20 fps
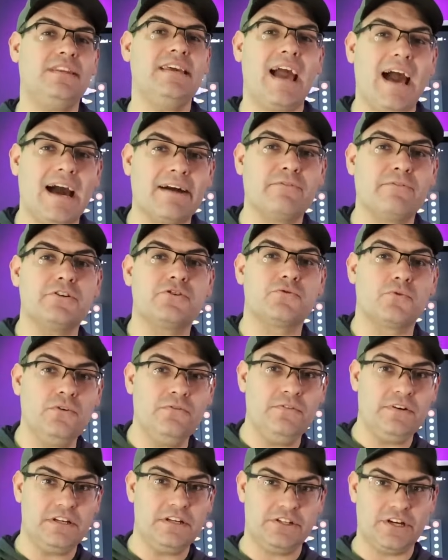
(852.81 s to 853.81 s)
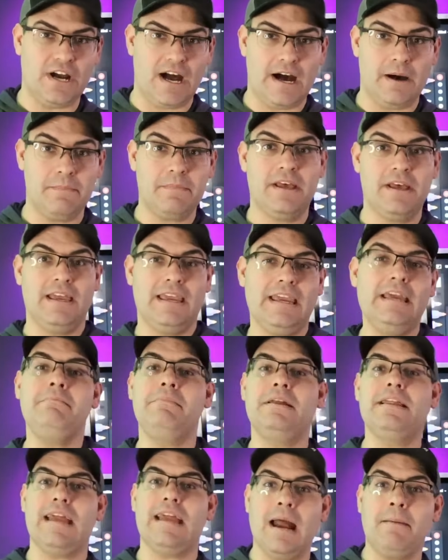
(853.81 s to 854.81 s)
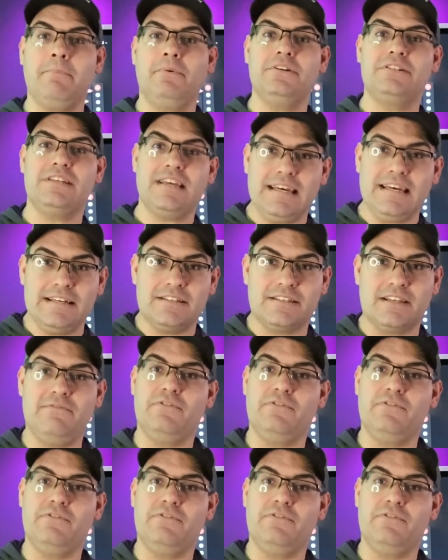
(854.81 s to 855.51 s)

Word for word: the average roofing job in Minneapolis is.